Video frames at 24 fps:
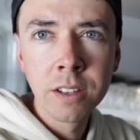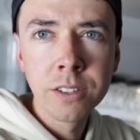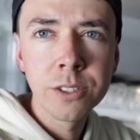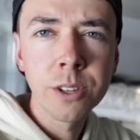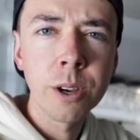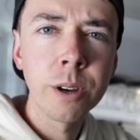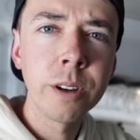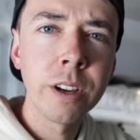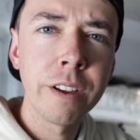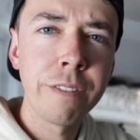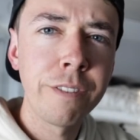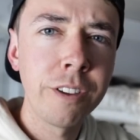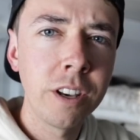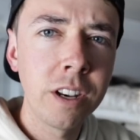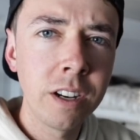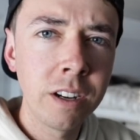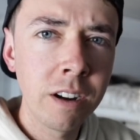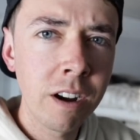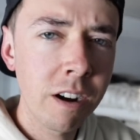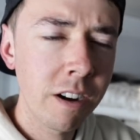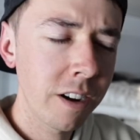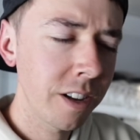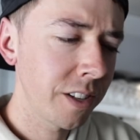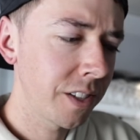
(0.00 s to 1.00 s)
So if you
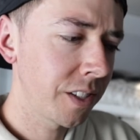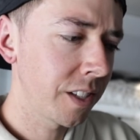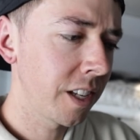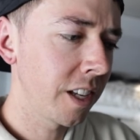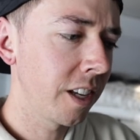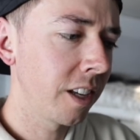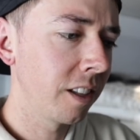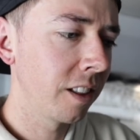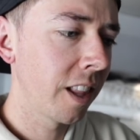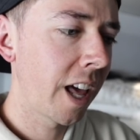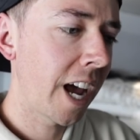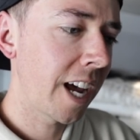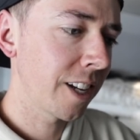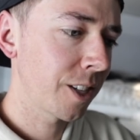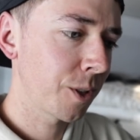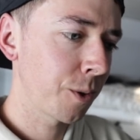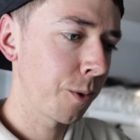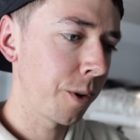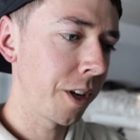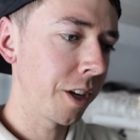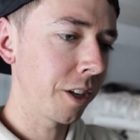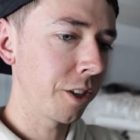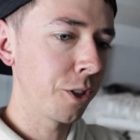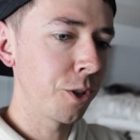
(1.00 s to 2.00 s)
didn't already see
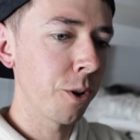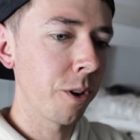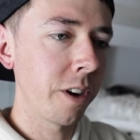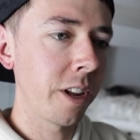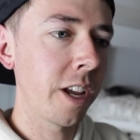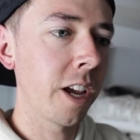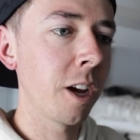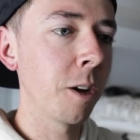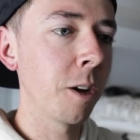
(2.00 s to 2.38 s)
last week, Jordi